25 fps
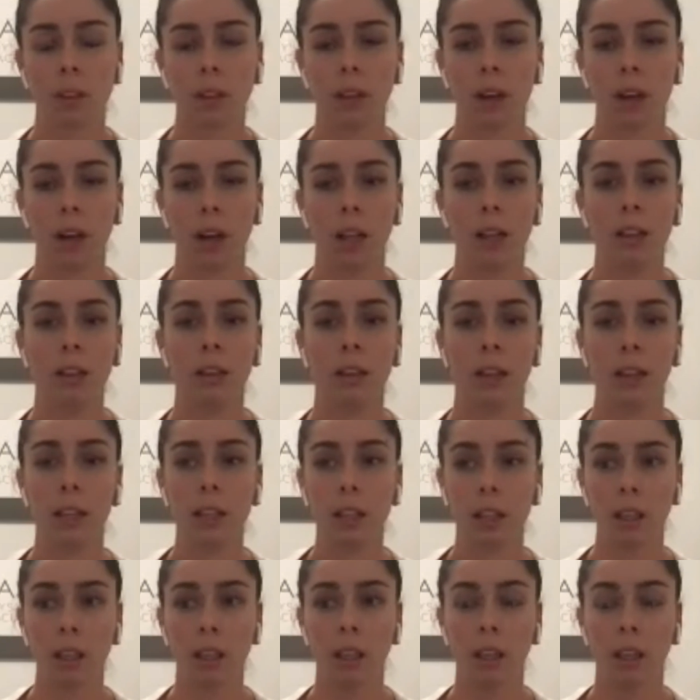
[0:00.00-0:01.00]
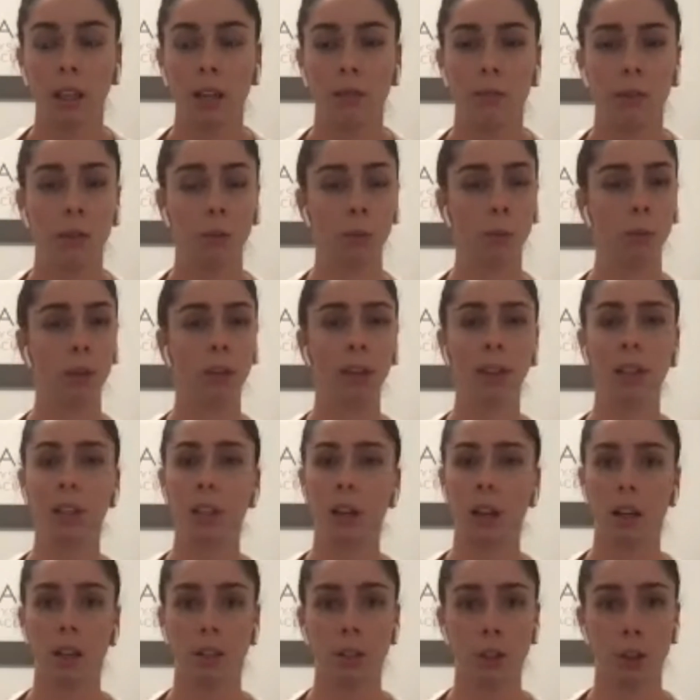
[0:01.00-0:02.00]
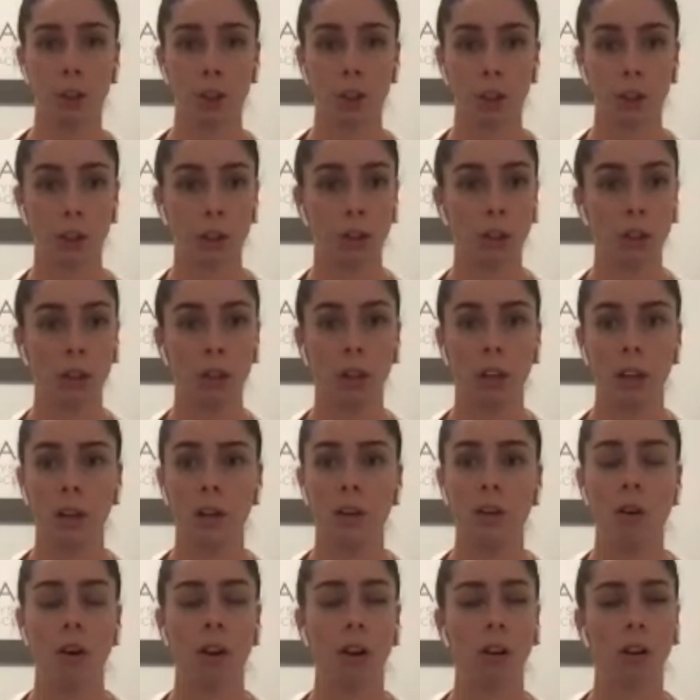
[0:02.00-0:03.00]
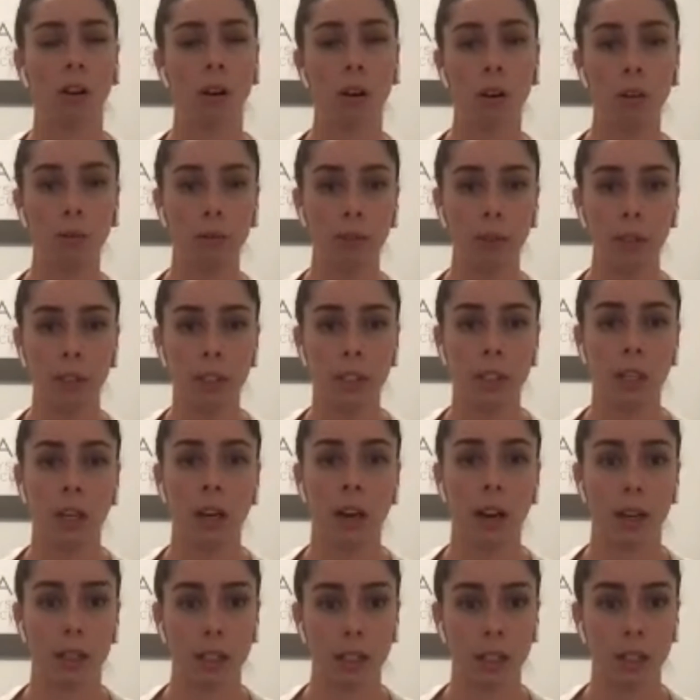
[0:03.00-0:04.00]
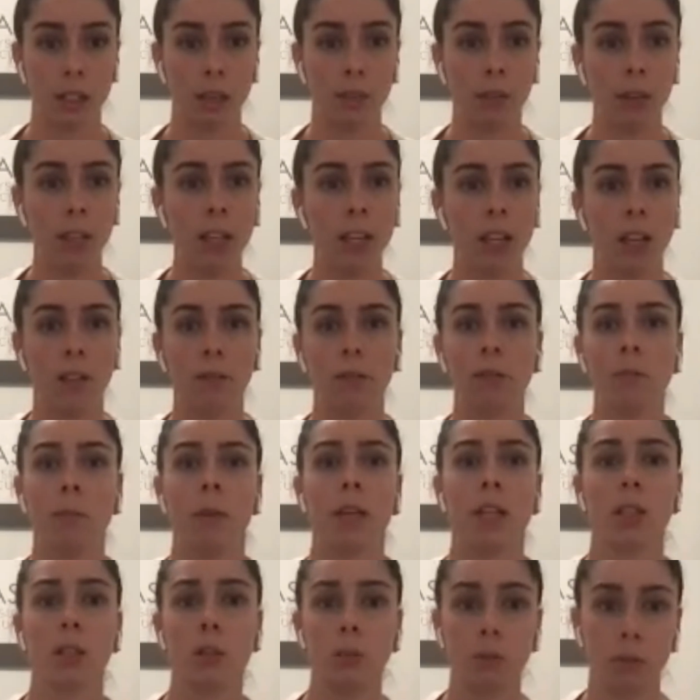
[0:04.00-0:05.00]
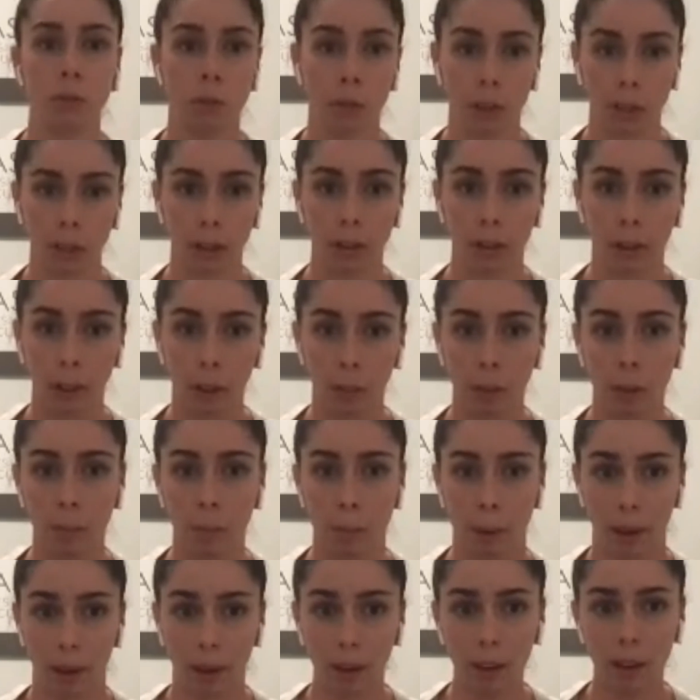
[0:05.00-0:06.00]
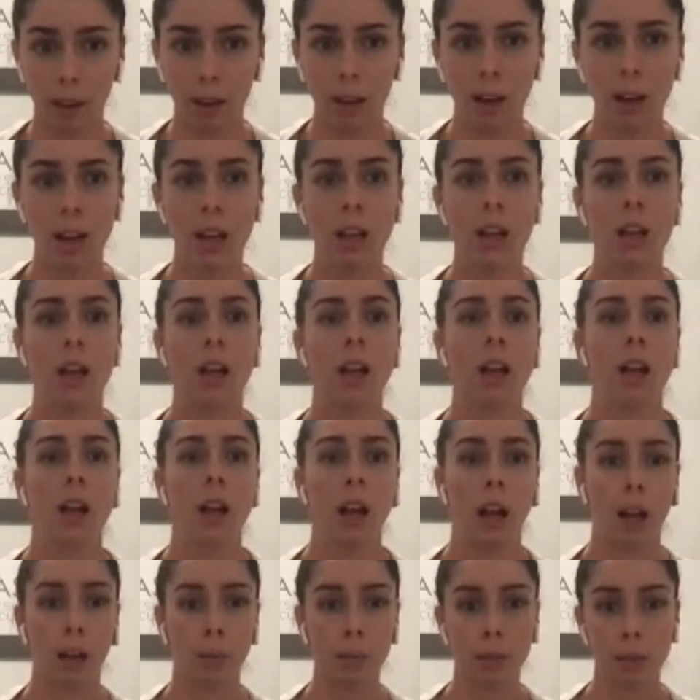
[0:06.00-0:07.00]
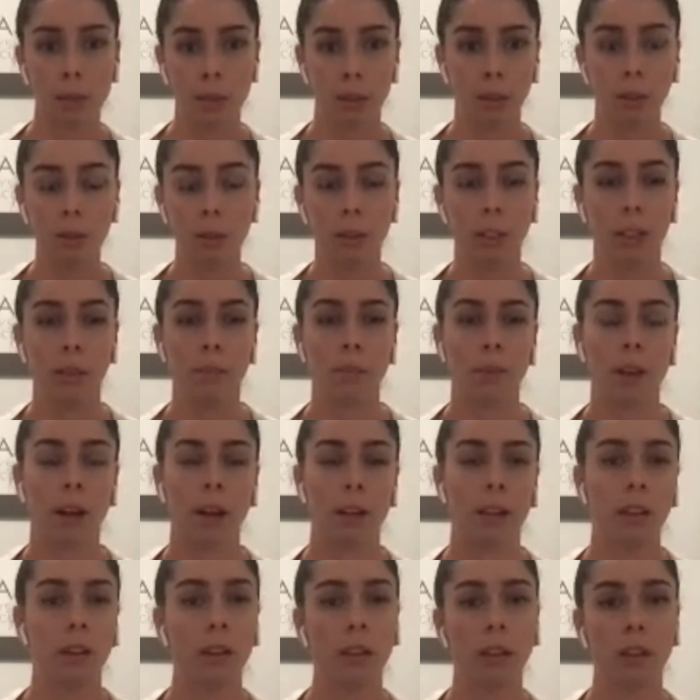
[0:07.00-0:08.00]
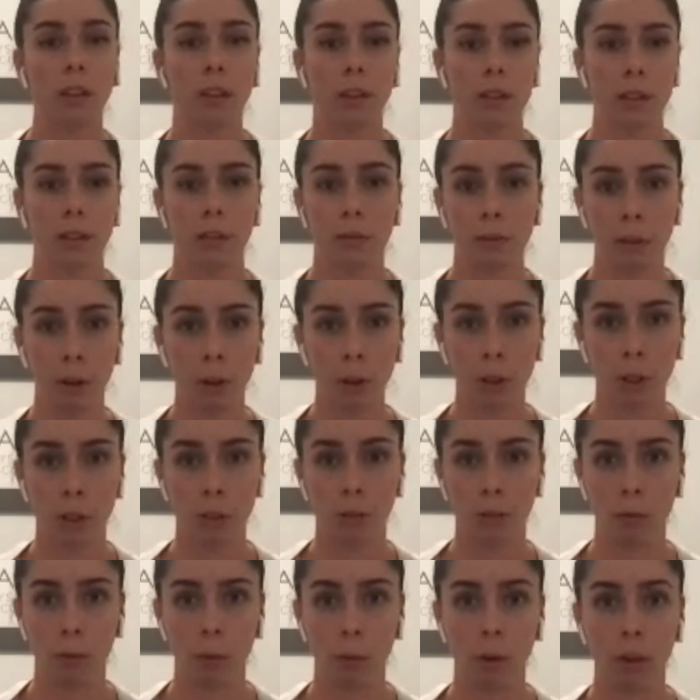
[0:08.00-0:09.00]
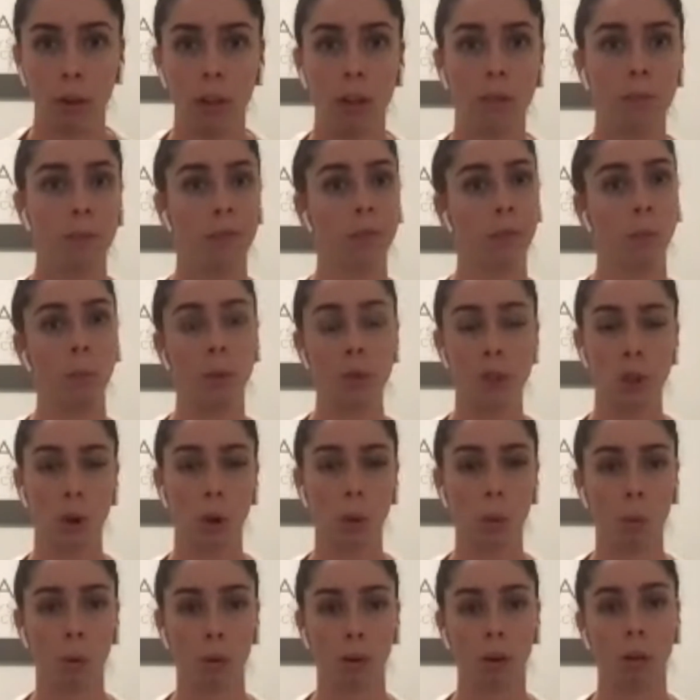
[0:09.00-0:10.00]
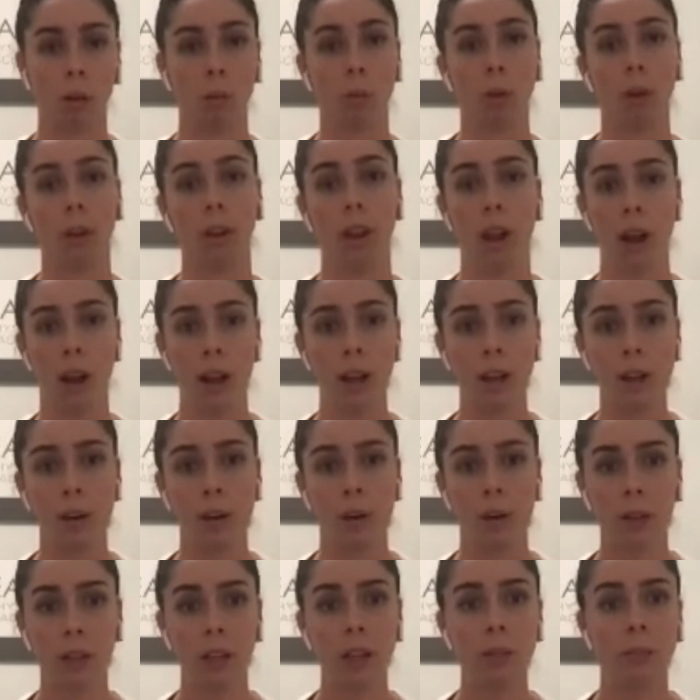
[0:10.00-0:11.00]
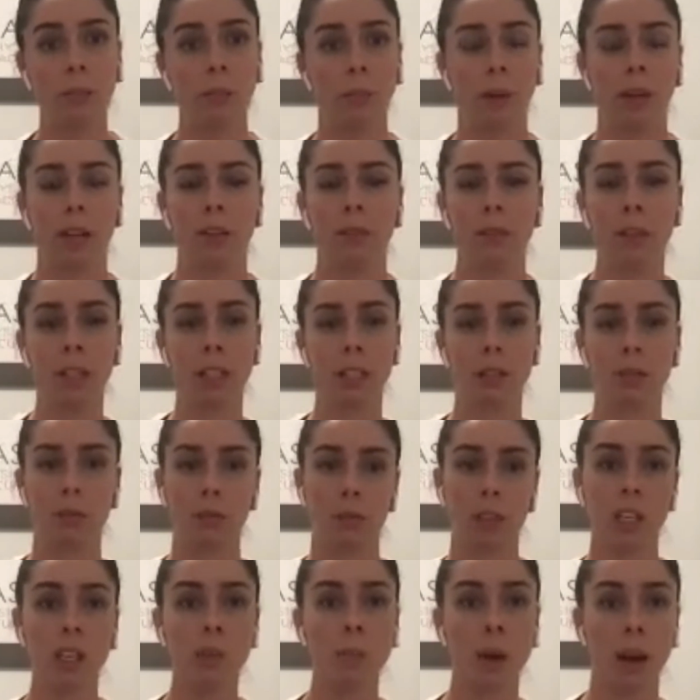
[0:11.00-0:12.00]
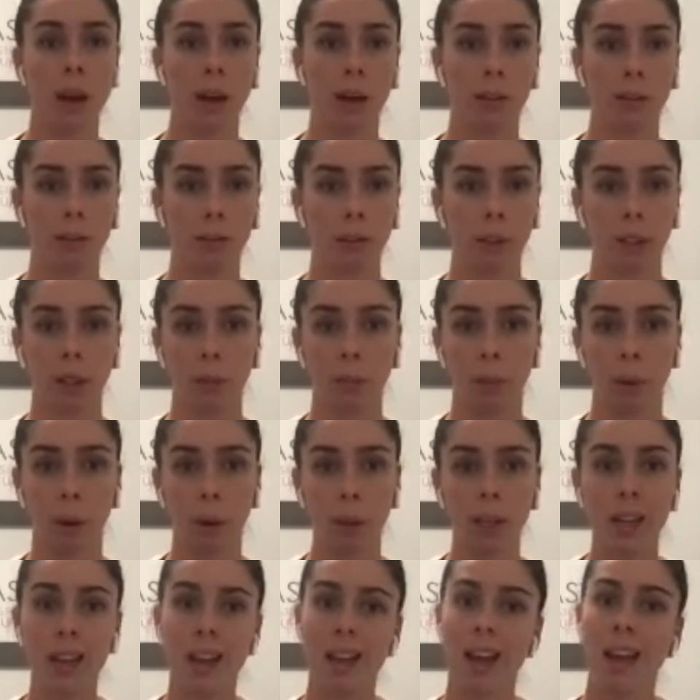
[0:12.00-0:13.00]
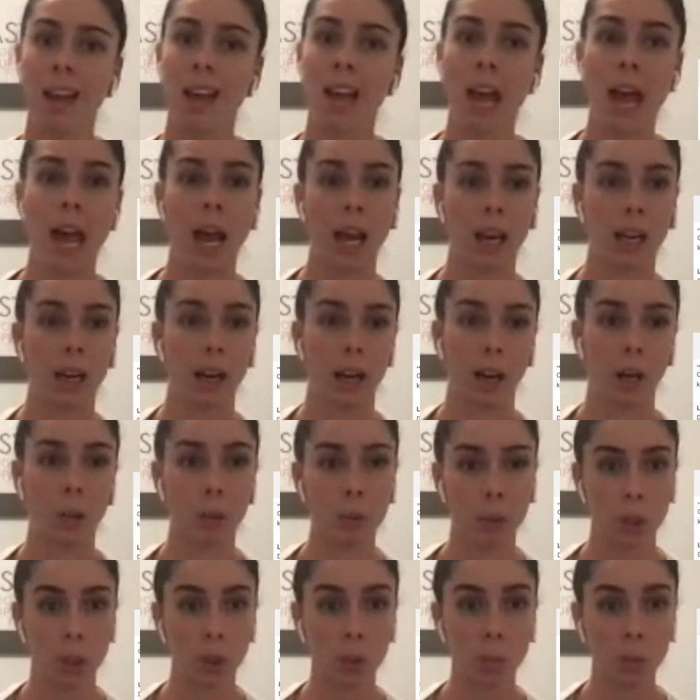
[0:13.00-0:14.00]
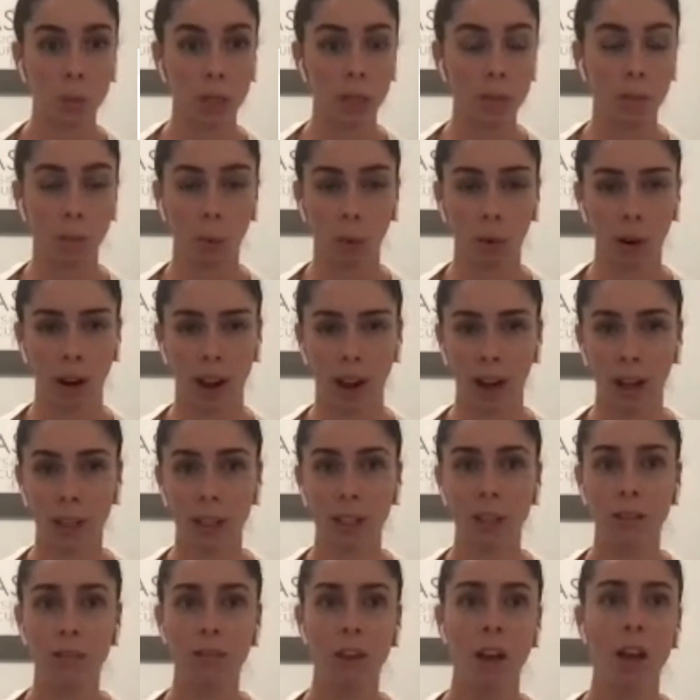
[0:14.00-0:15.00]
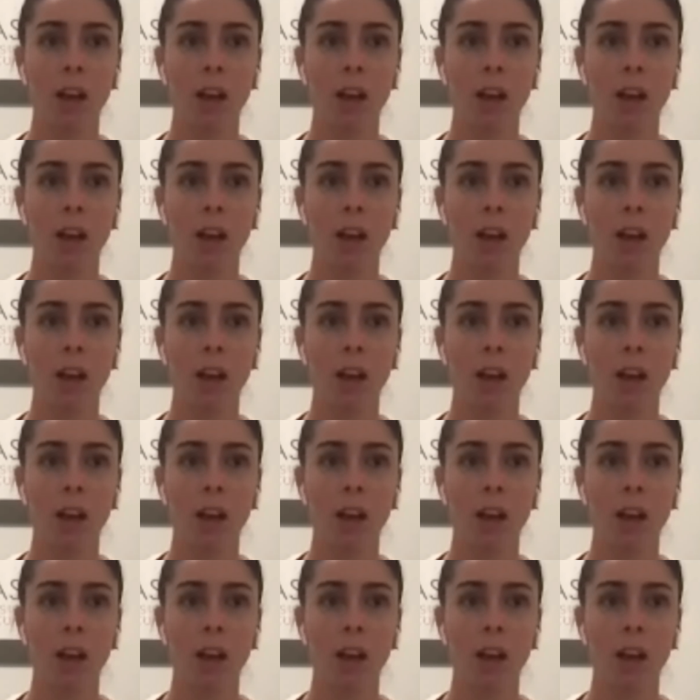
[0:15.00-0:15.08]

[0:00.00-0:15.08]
I like it if you're really unsure and not confident in an activity, and if it makes you feel a little bit better. Absolutely. I think that there's a function for it. We don't want to rely on it, but if it's feedback for your body and it helps you be more active,